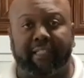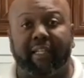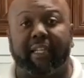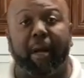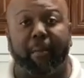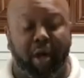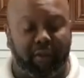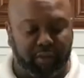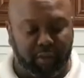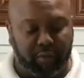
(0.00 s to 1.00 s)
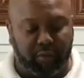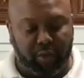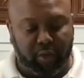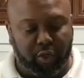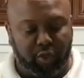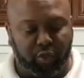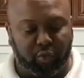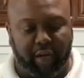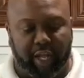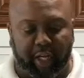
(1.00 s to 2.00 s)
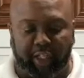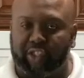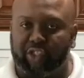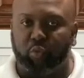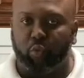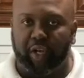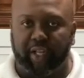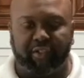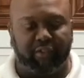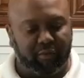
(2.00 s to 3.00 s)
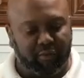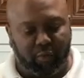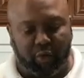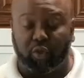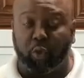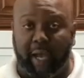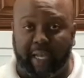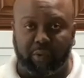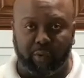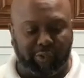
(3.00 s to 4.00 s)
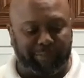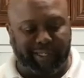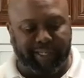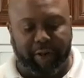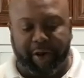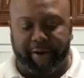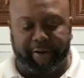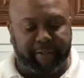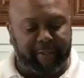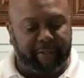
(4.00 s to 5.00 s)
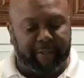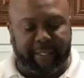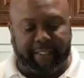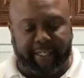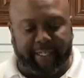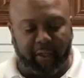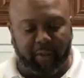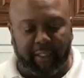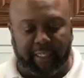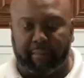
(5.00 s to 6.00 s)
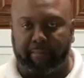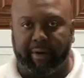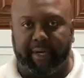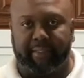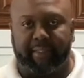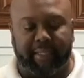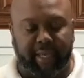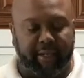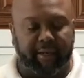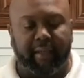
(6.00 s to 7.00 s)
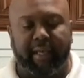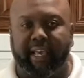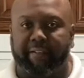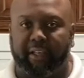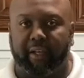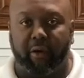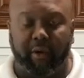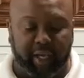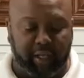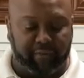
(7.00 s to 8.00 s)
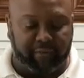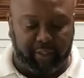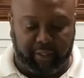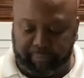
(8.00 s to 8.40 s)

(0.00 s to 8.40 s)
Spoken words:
come off. So just want to handle it just once or twice. Once you put it in there, let that go, let the breading set, and then go ahead and flip.